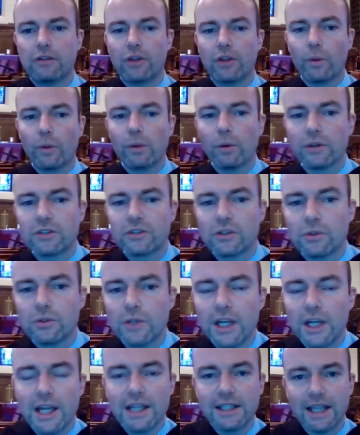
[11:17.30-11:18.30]
That we want
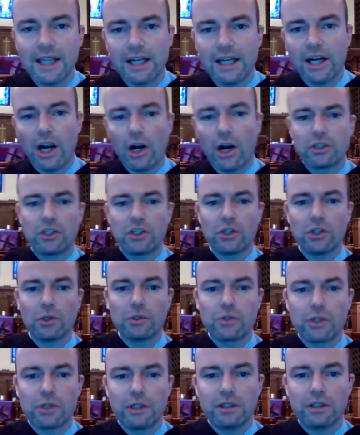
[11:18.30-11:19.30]
to get our
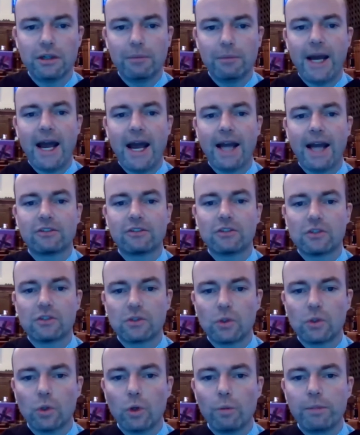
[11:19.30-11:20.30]
children back to
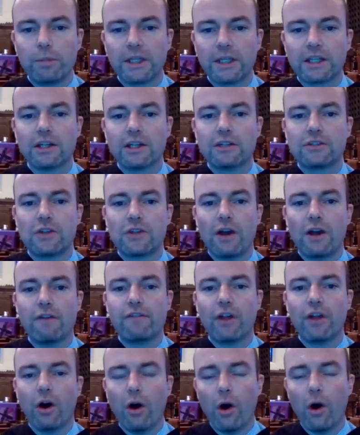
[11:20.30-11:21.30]
school because
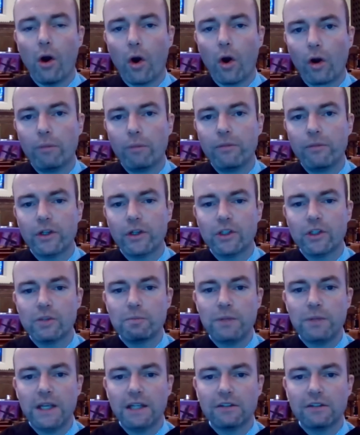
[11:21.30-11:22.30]
of the harm that is
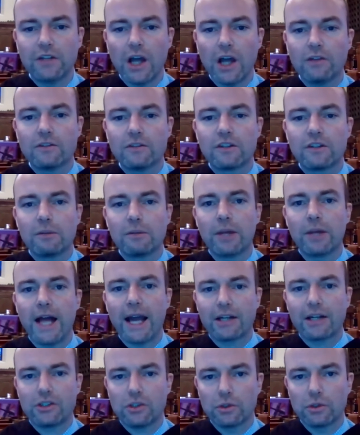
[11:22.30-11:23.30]
being done to
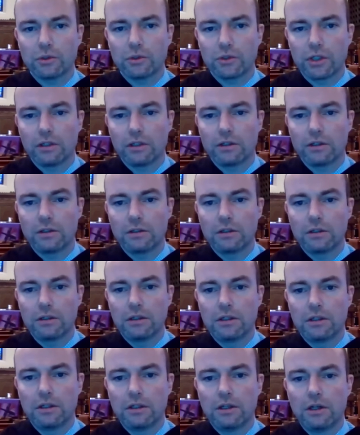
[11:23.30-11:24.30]
Black children,
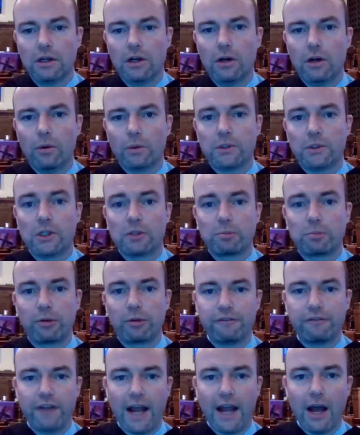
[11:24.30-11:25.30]
which is
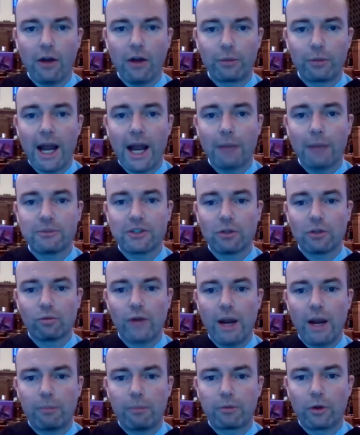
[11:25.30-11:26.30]
profound, perhaps
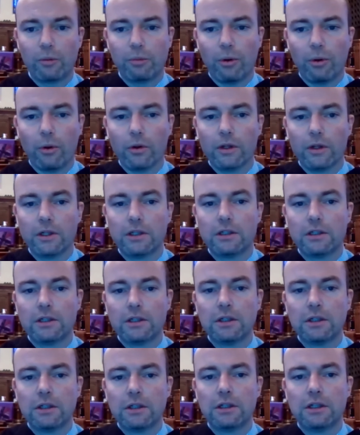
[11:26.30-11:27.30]
irreparable.
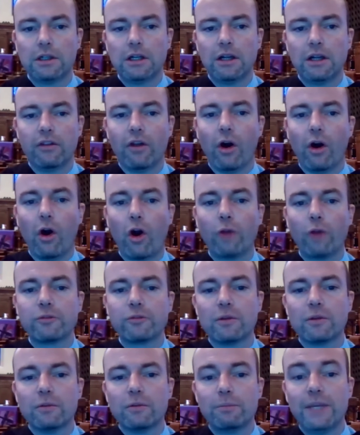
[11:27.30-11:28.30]
The harm
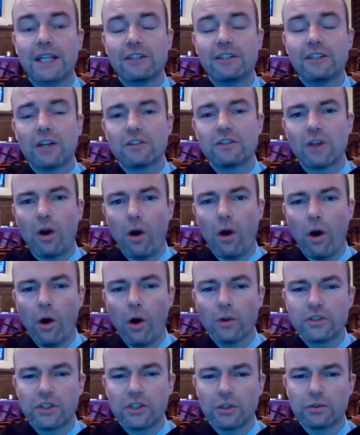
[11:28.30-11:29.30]
being done to
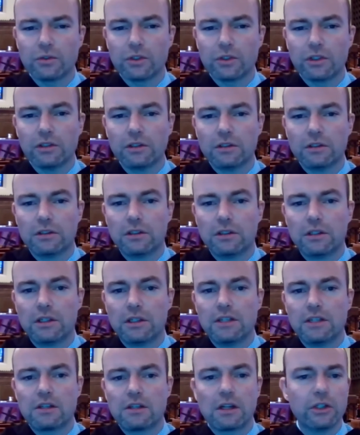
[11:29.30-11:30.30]
all children
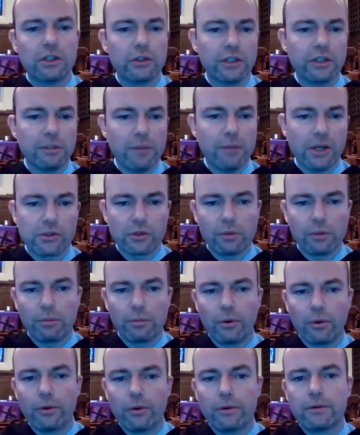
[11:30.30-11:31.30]
is clearly
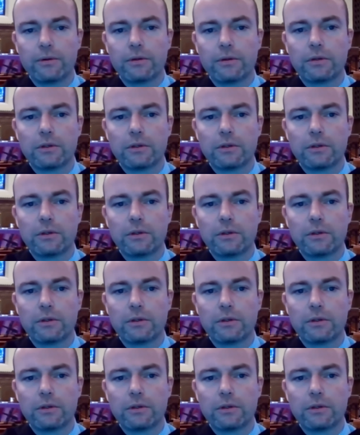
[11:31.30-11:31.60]
measurable.